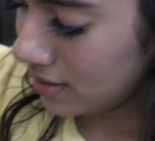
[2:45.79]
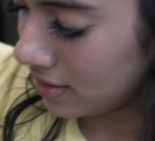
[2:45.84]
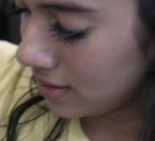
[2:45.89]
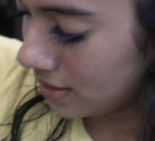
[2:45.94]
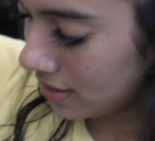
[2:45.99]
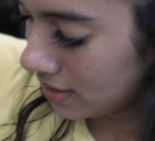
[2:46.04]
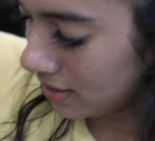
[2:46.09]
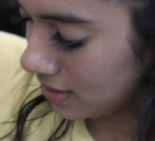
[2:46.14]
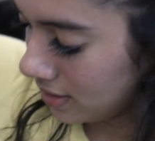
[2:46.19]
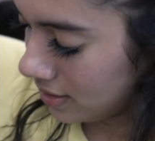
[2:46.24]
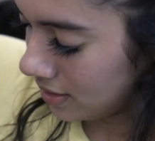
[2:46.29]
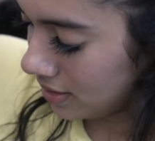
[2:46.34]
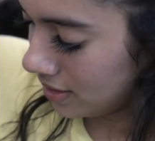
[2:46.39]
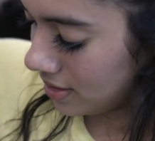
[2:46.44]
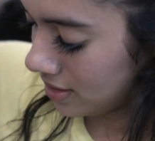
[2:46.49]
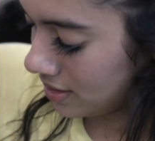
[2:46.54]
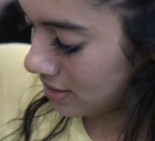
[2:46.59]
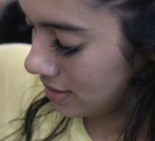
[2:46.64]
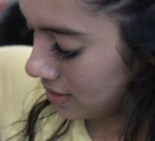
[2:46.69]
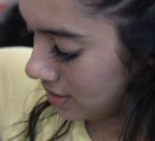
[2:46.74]
for
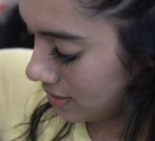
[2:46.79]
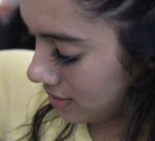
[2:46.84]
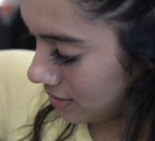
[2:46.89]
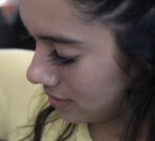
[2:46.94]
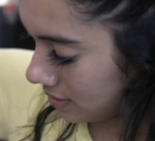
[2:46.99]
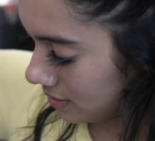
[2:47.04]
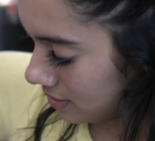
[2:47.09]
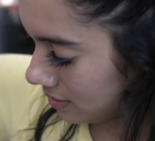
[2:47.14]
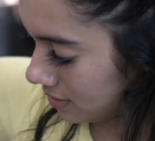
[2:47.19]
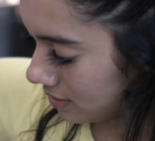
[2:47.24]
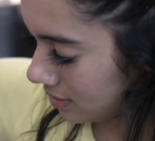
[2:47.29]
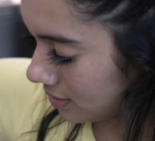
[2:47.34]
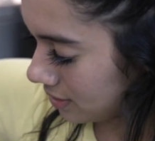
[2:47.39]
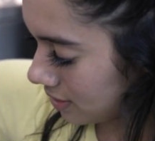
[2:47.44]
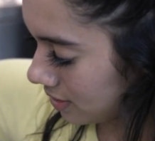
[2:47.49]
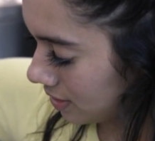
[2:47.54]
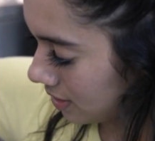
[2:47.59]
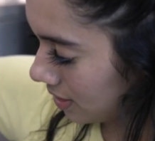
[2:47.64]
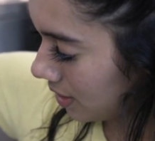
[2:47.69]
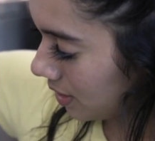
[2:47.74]
four years.
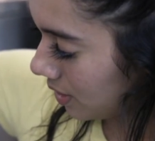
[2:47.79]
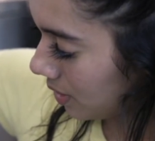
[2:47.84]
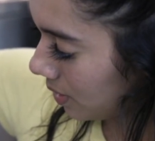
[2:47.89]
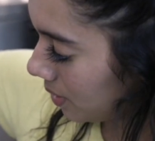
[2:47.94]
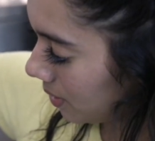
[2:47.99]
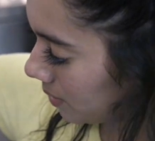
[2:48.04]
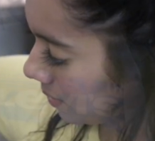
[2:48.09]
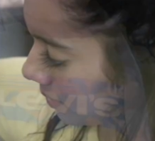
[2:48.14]
She is